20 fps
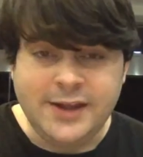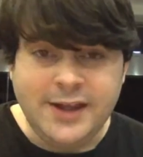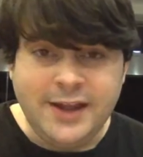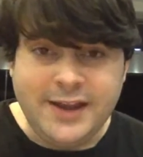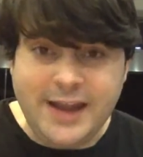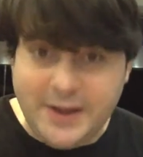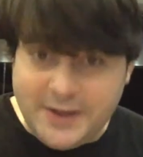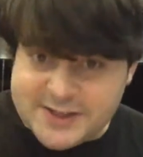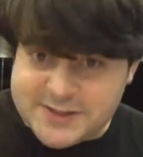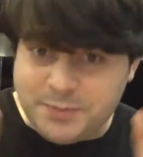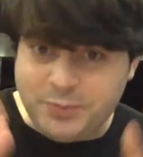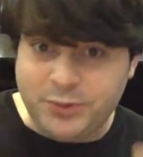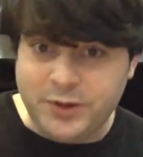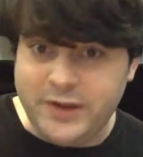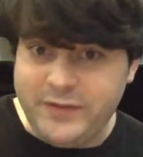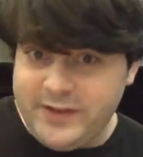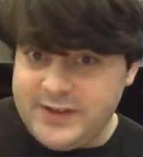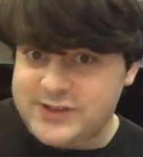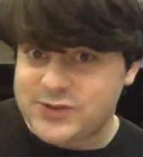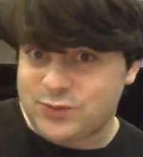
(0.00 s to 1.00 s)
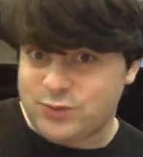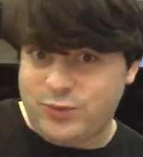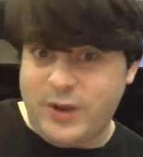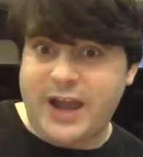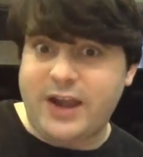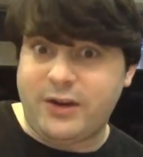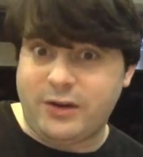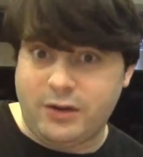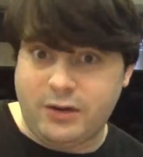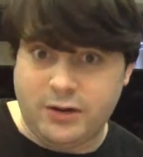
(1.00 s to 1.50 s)
Now, his previous
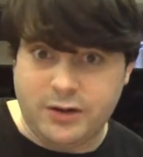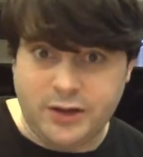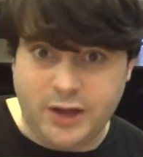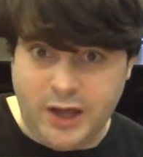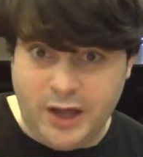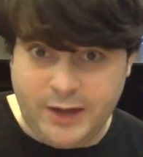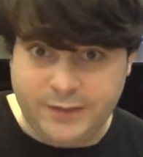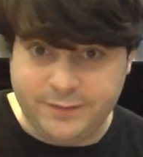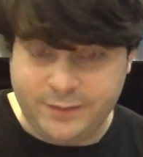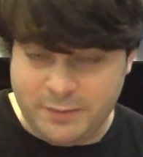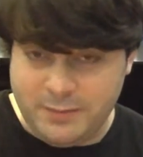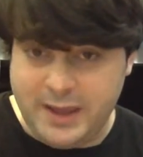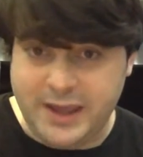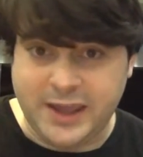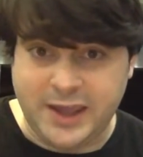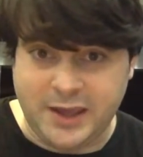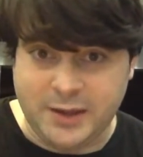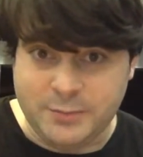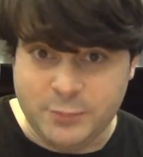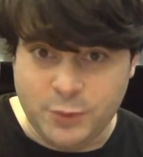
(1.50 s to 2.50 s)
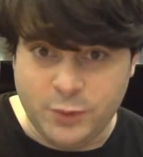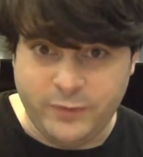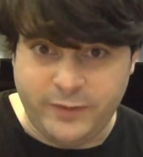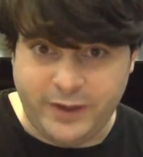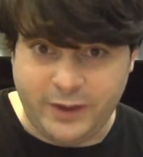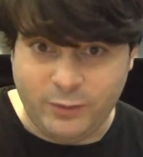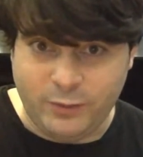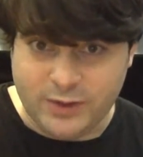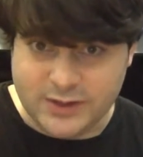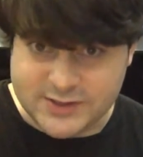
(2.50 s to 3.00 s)
record uh, for making a
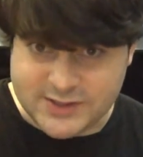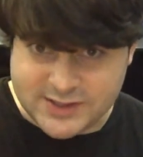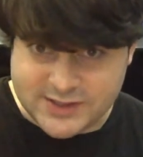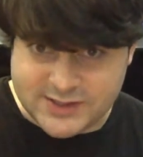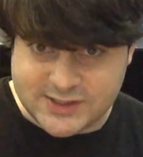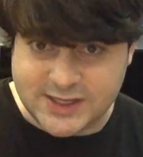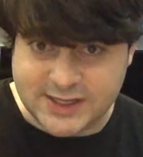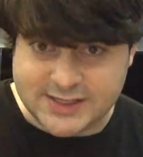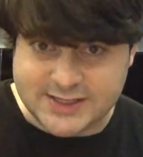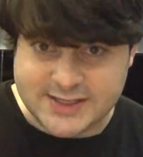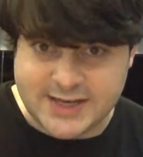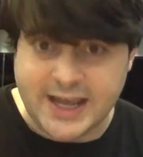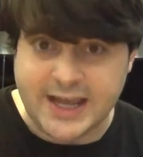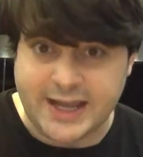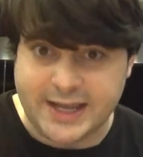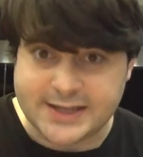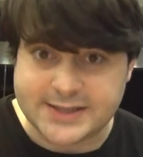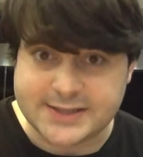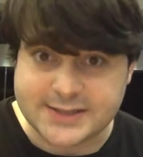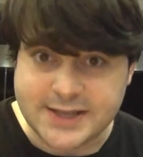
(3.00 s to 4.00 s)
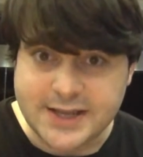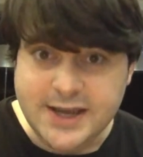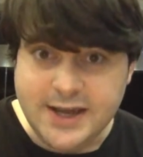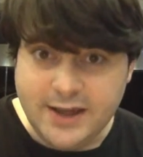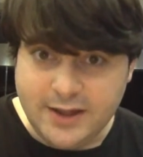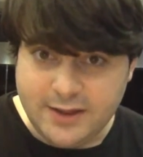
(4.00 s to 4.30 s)
movie was six days.